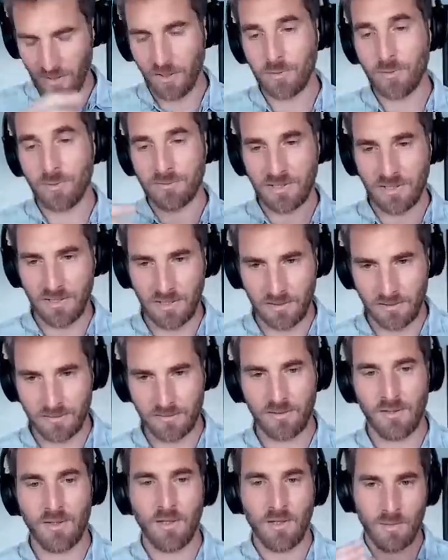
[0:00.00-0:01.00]
encrypted
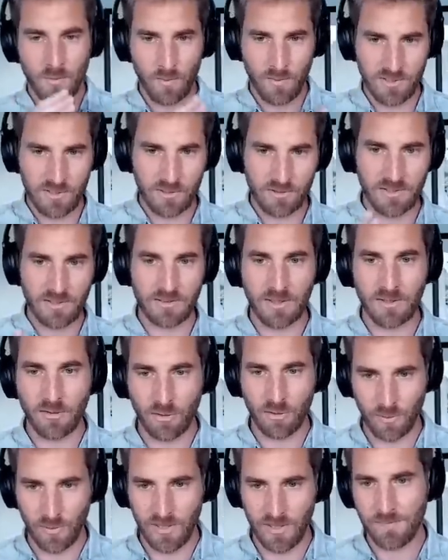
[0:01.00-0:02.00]
it, we cut it in
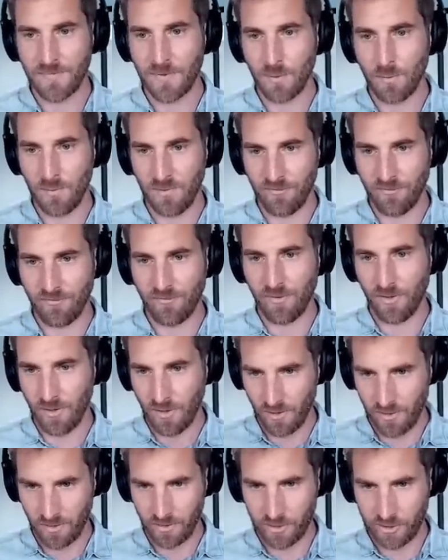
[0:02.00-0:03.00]
three with
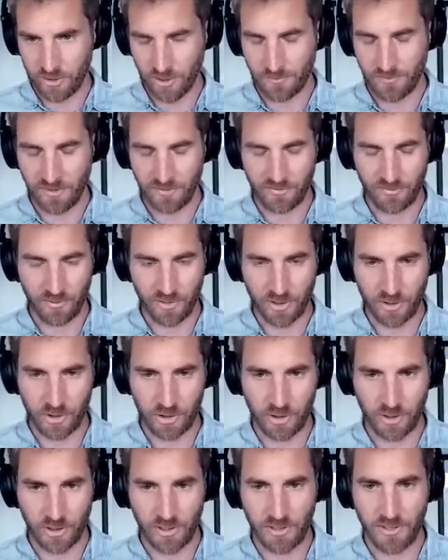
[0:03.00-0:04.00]
Uh, Shamir Secret
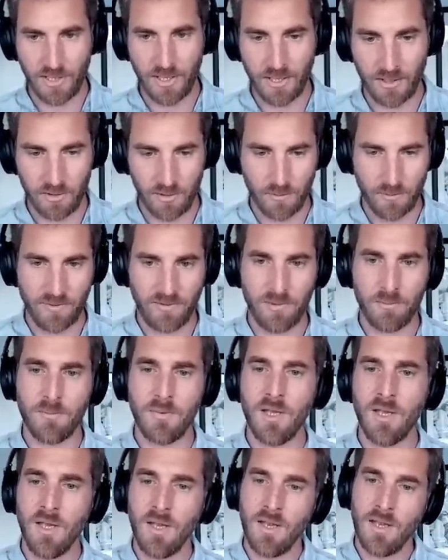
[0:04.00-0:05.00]
Sharing algorithm,
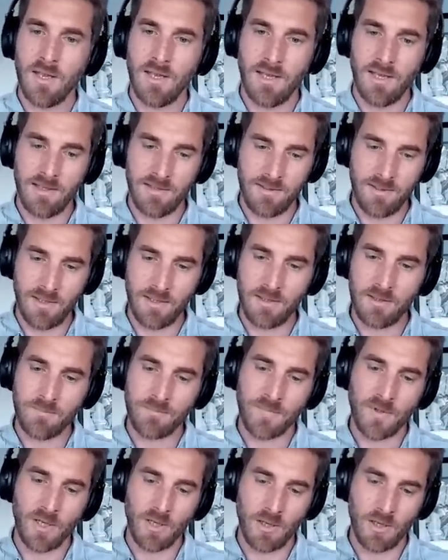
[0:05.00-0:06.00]
and then
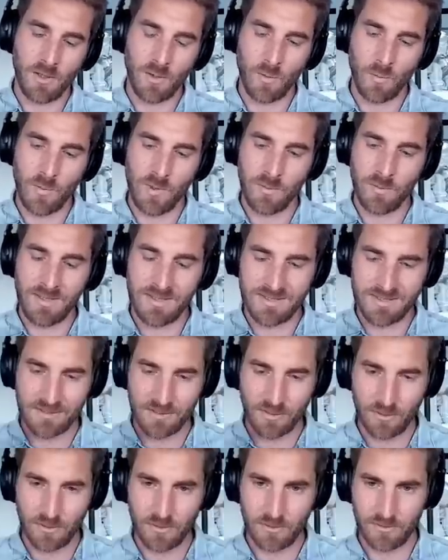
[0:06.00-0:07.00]
uh, we will
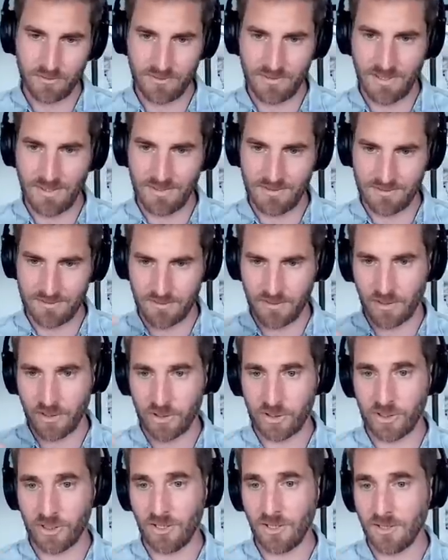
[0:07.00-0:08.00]
store these
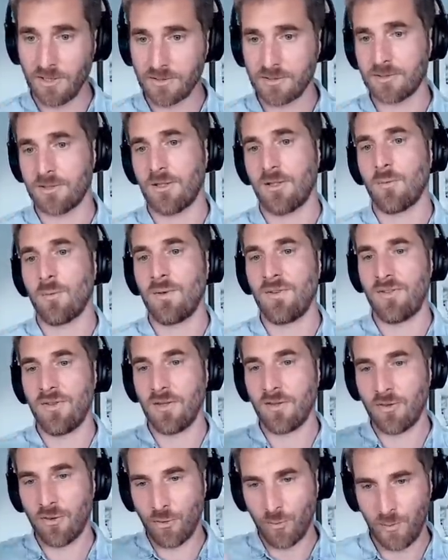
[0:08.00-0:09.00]
shards
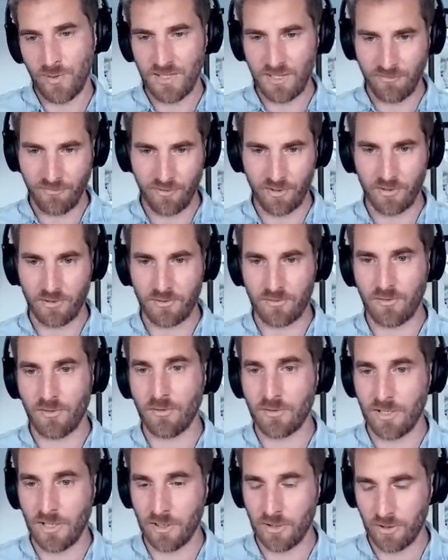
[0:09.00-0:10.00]
within three different
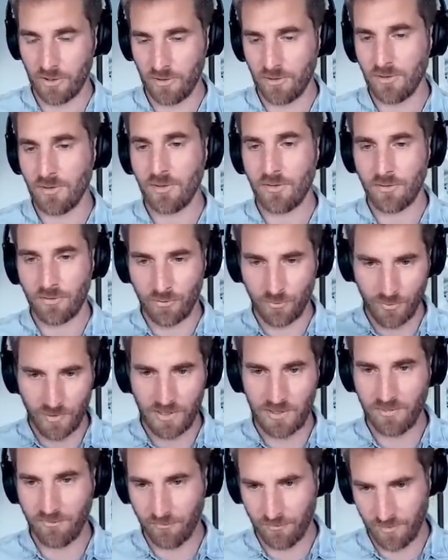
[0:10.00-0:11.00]
locations, three
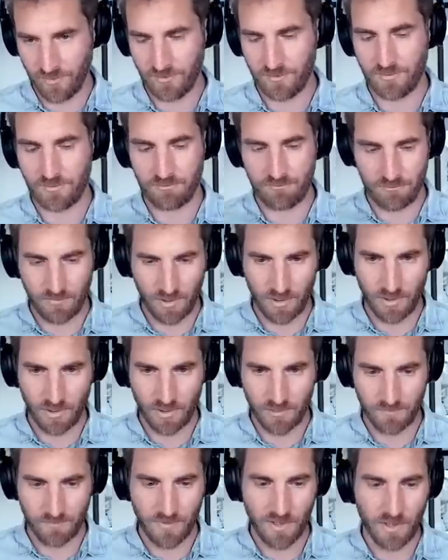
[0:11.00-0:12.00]
different
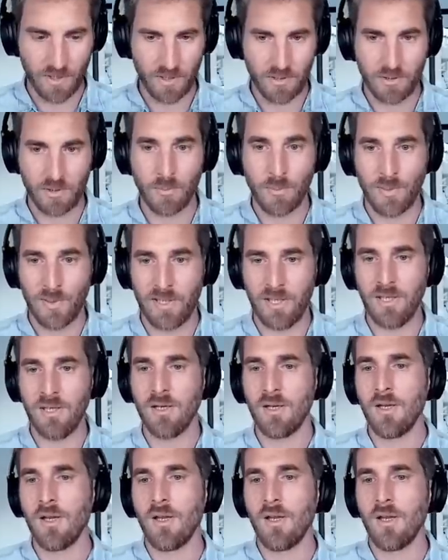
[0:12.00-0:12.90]
um, uh, company